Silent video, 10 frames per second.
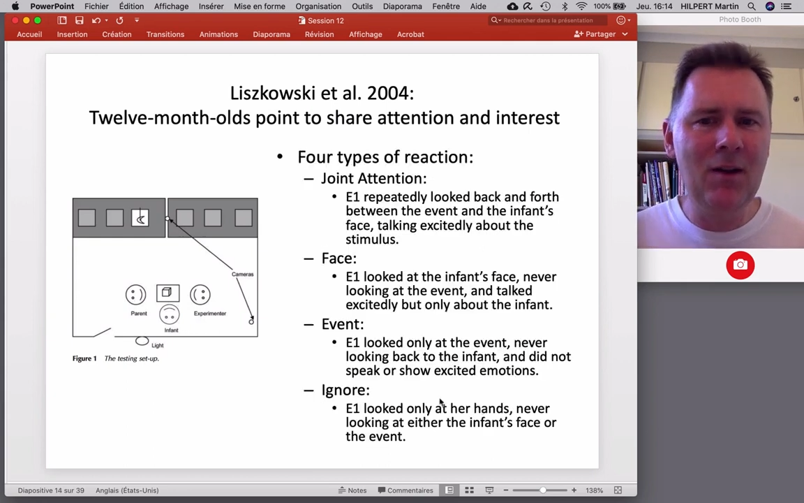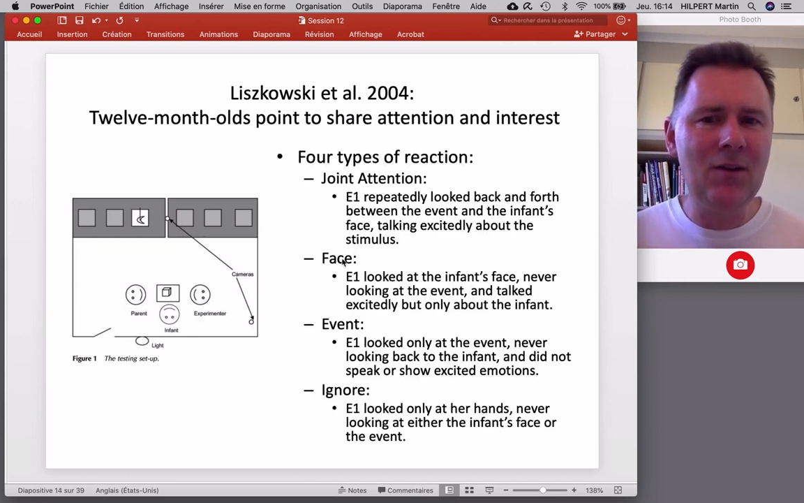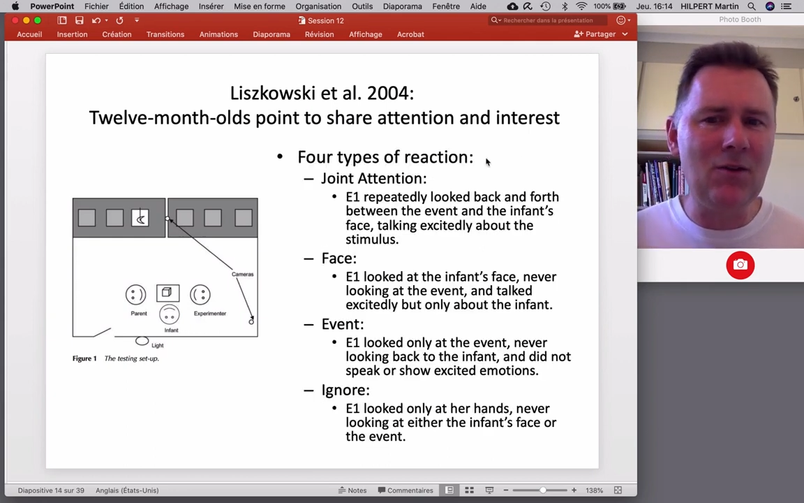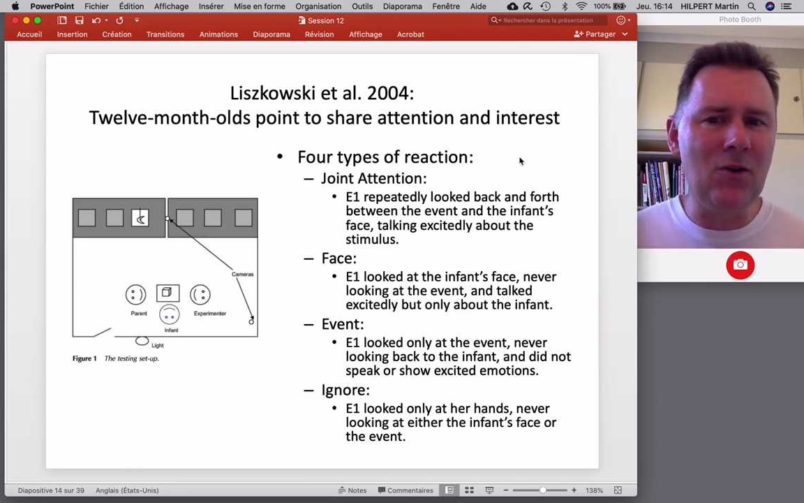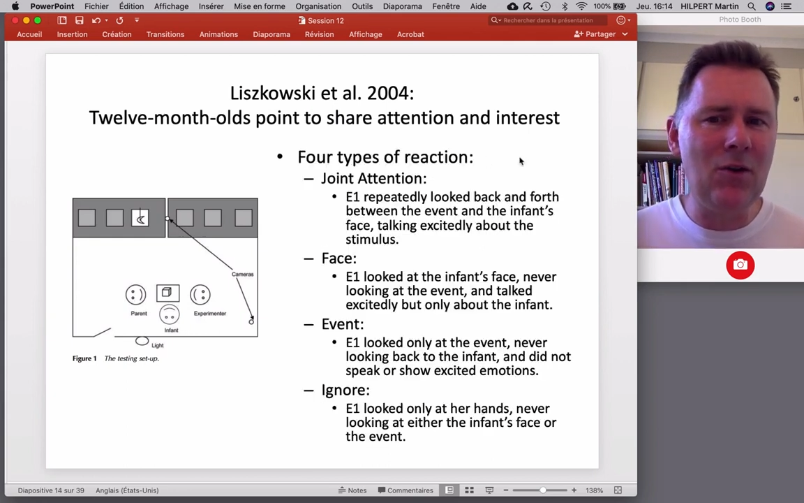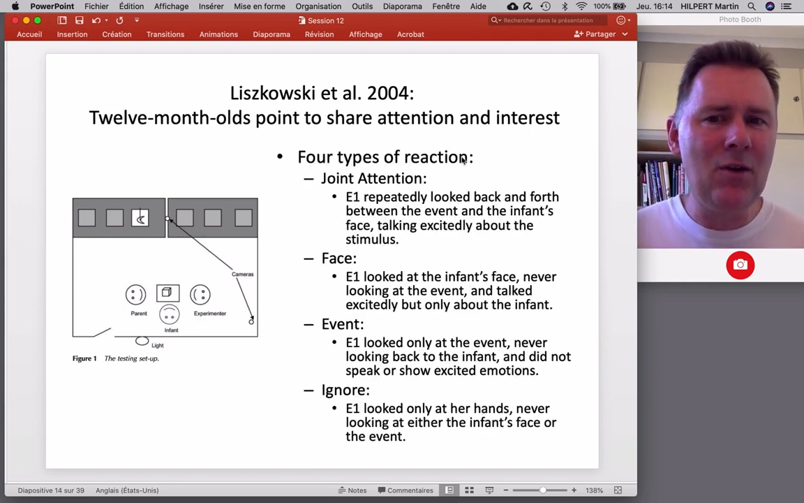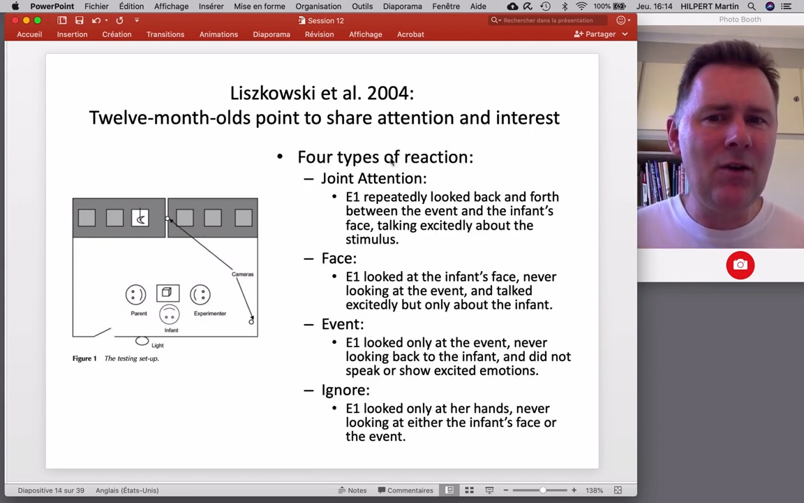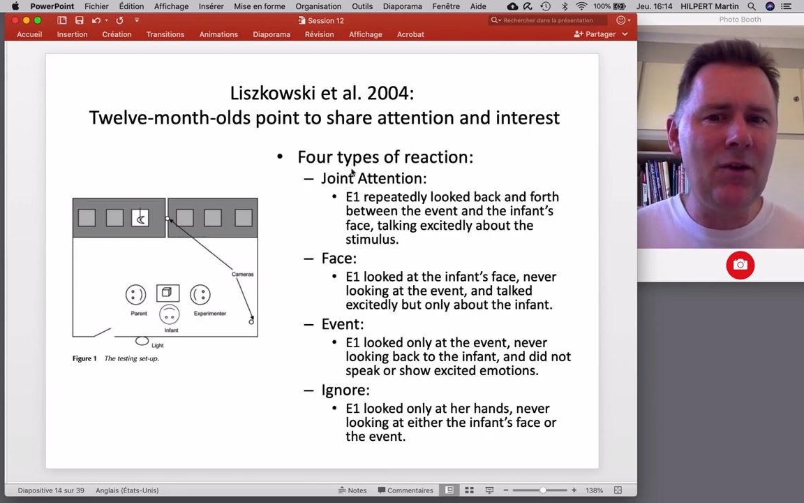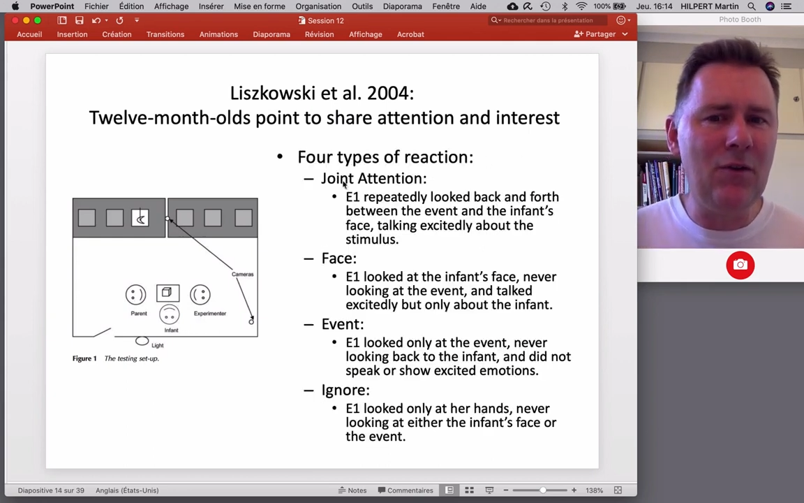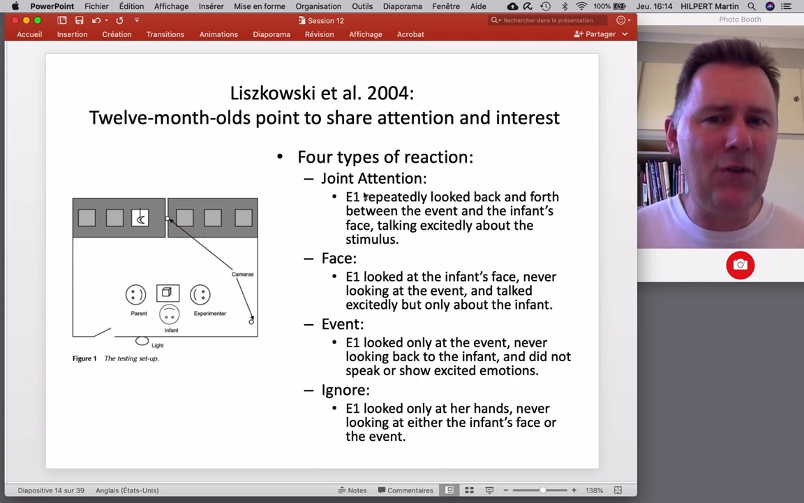So
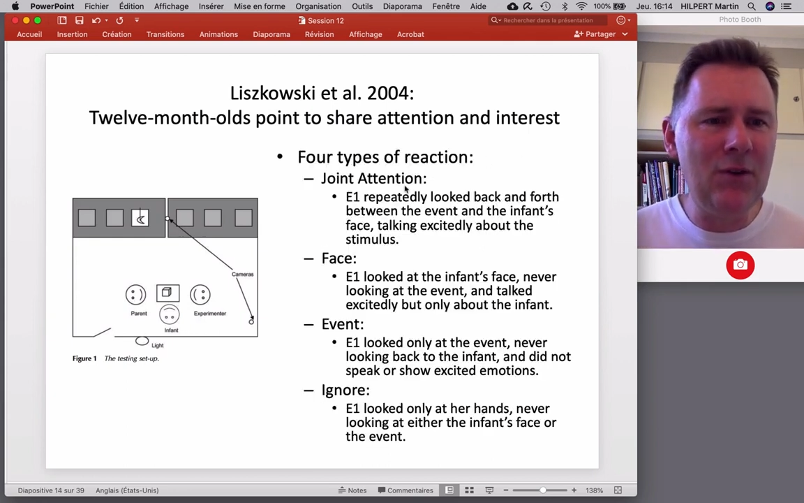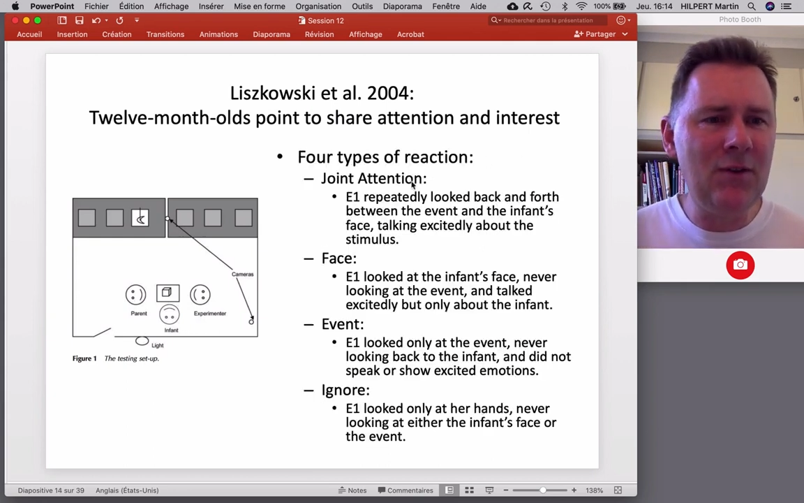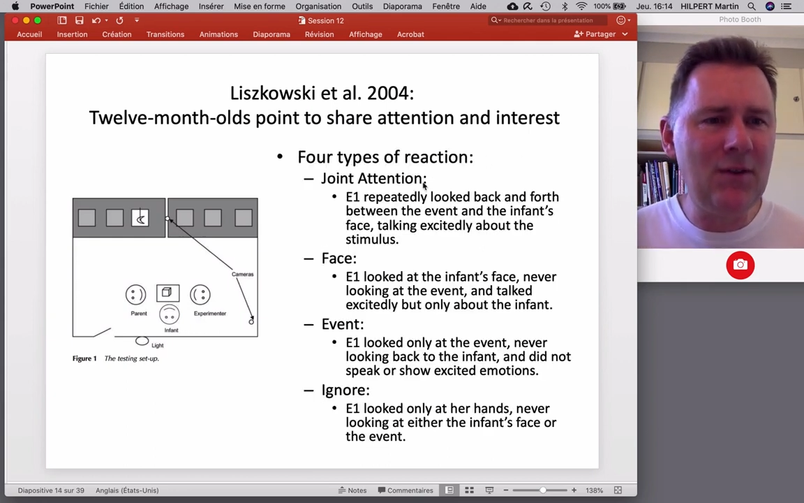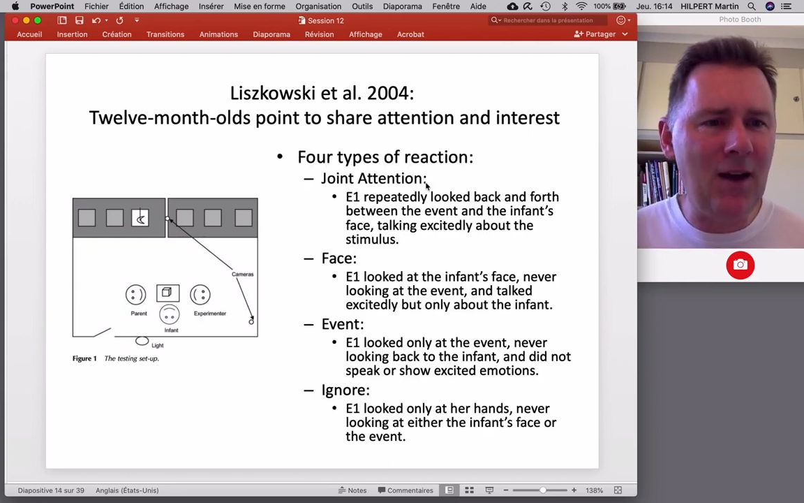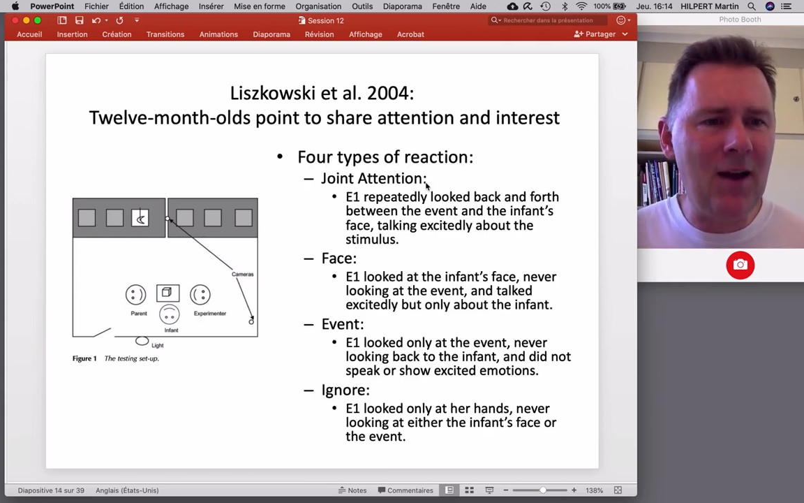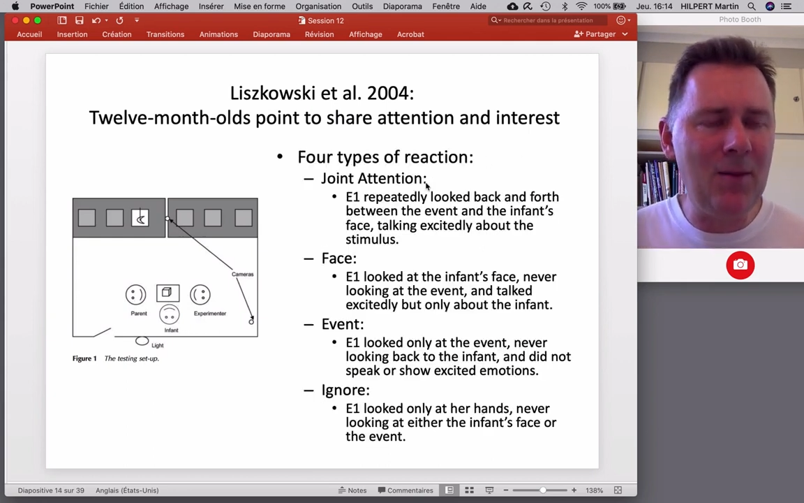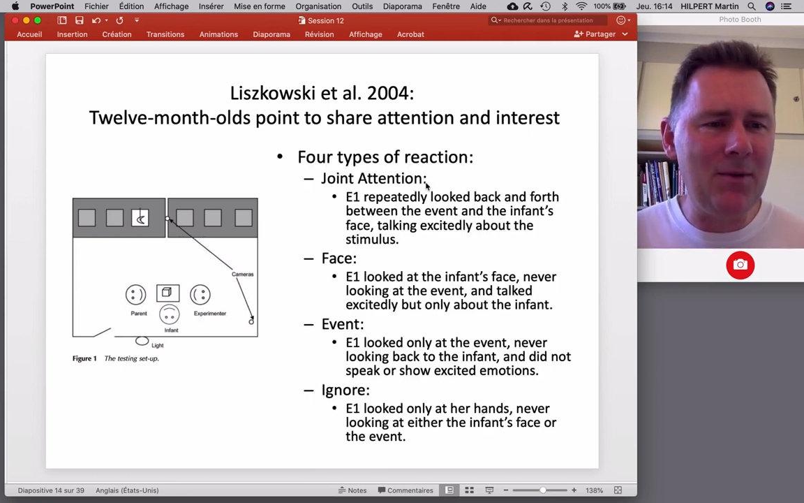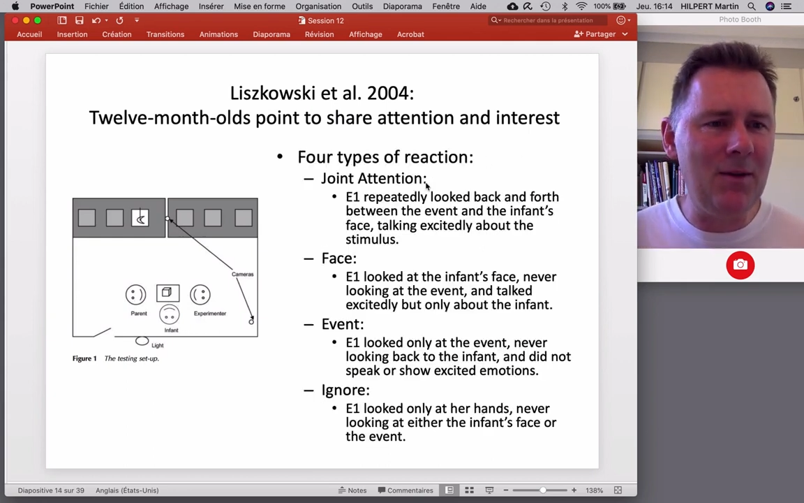the first type